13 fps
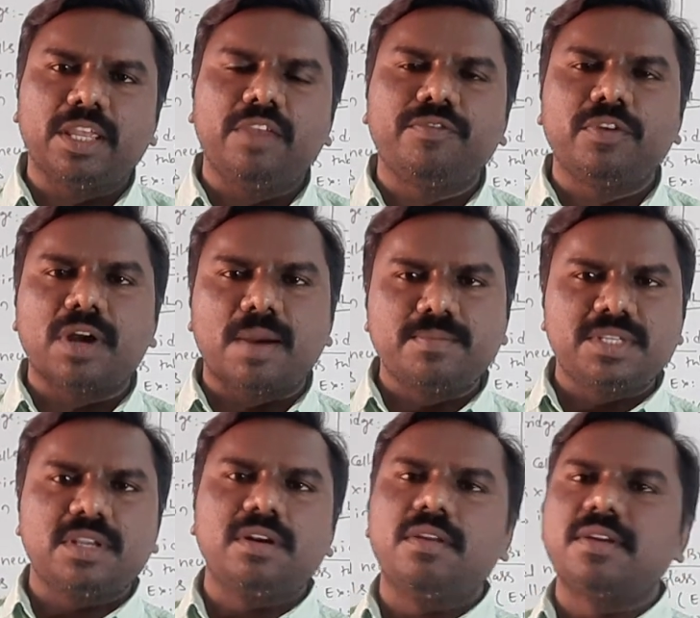If you
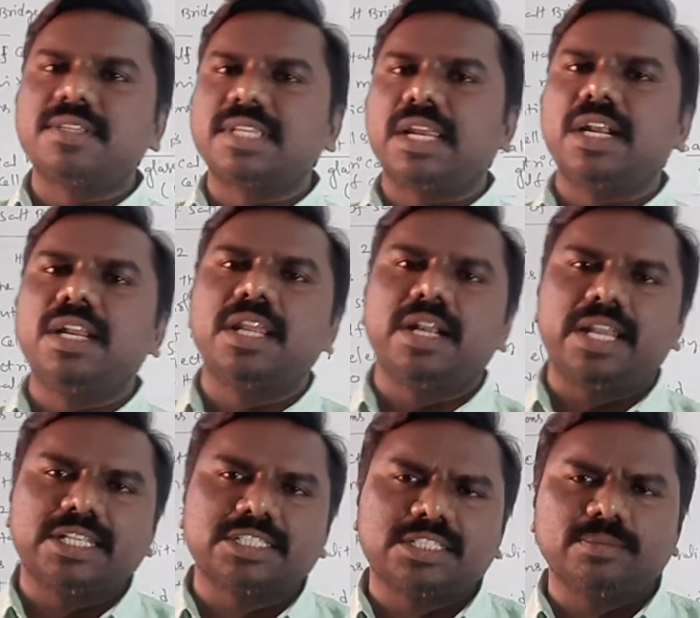observe your second year
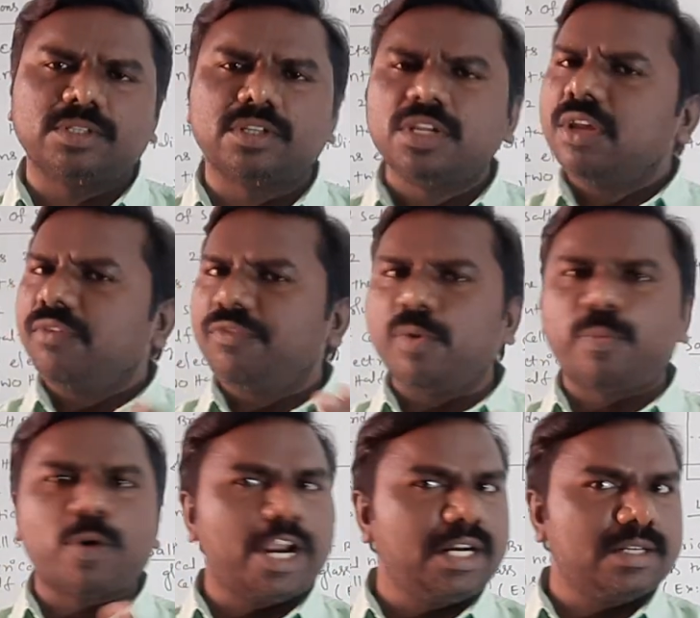textbook, few
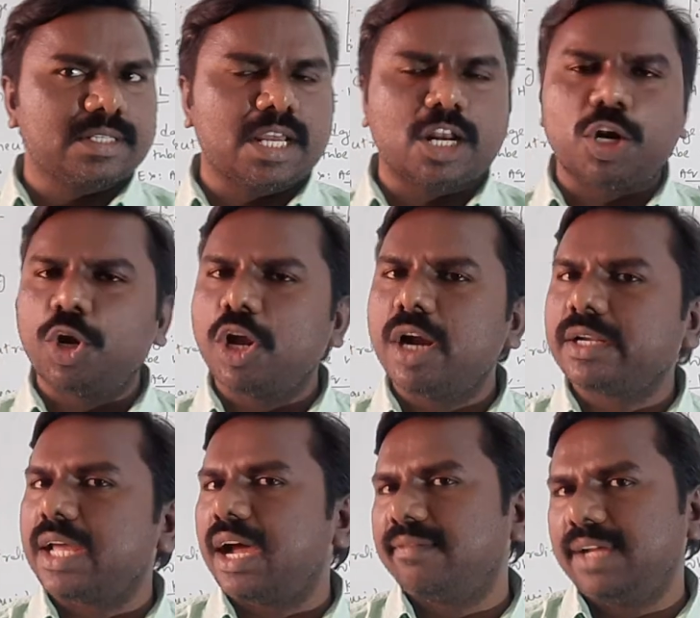points are
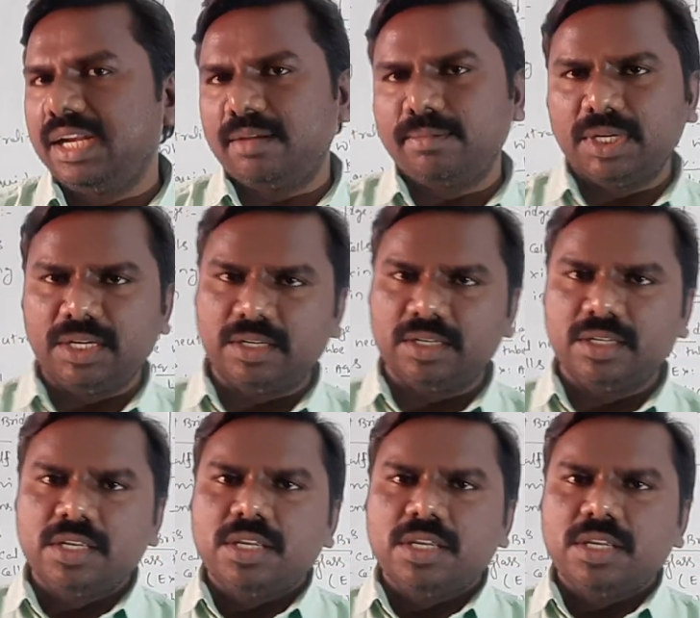not available.